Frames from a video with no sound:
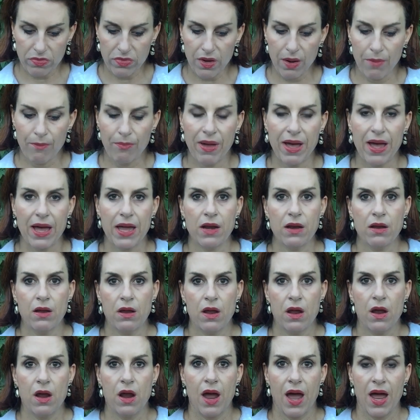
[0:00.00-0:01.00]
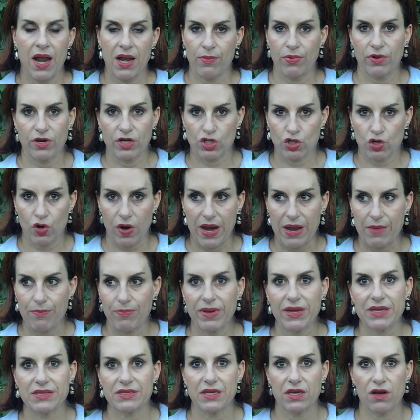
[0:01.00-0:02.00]
But HoneyBook is great
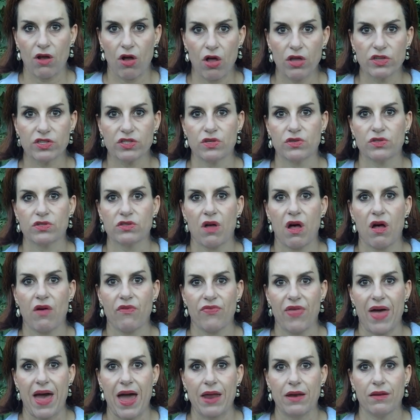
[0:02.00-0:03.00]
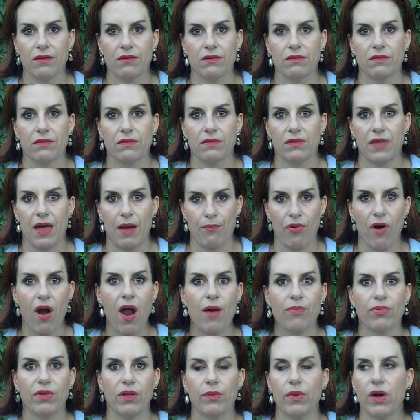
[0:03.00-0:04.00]
because it also solved that
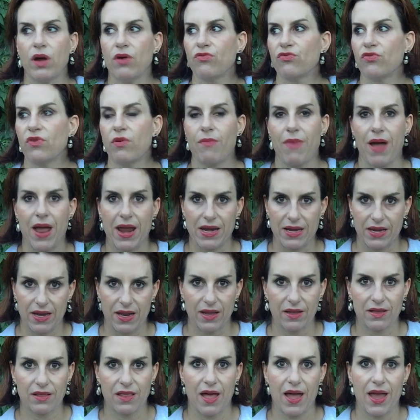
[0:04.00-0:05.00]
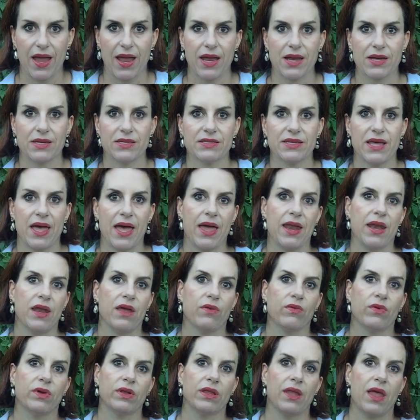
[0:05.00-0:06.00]
problem of reminding clients, and
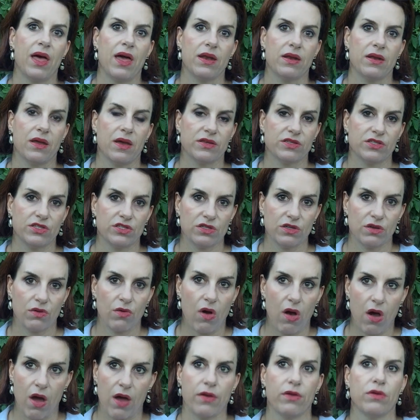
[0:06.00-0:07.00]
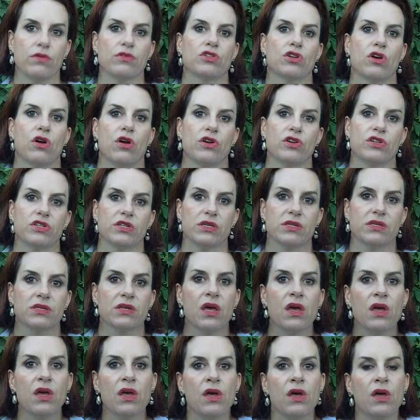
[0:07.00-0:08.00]
it would let us do auto charges.
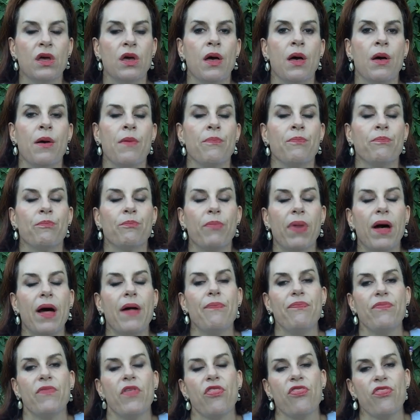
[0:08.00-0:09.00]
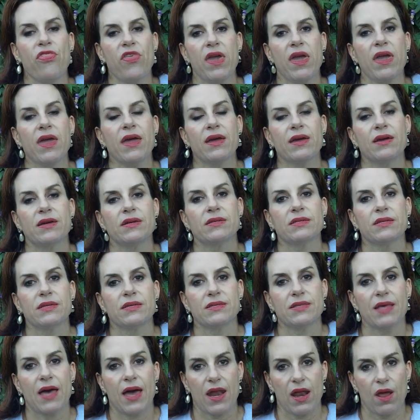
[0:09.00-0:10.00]
But the thing
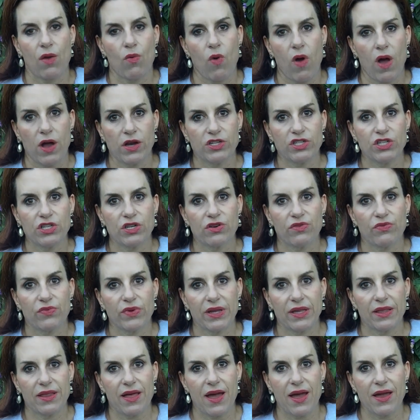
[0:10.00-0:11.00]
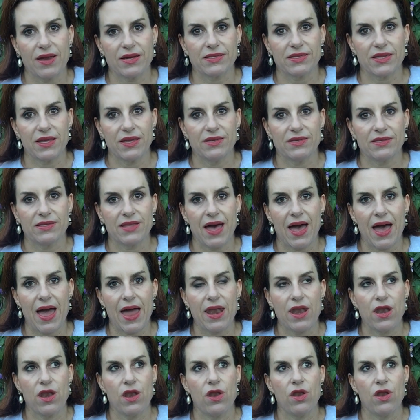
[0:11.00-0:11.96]
is that I want you to realize is that